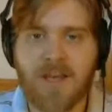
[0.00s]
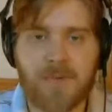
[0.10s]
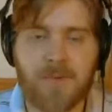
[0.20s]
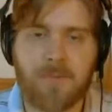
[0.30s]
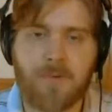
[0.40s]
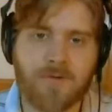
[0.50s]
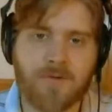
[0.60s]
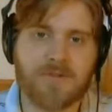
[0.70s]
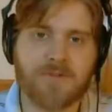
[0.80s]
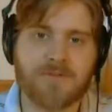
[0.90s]
and be a
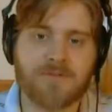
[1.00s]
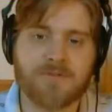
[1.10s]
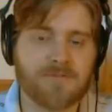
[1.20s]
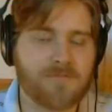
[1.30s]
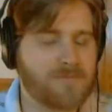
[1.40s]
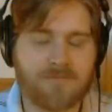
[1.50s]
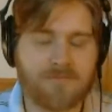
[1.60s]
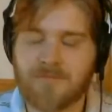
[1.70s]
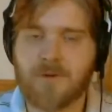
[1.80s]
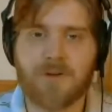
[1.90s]
producer.
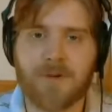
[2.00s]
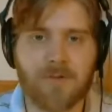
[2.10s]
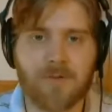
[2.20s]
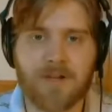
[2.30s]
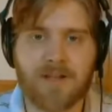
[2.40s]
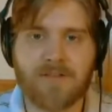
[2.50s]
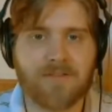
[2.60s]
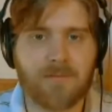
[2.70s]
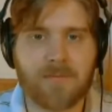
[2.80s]
Throw your money away and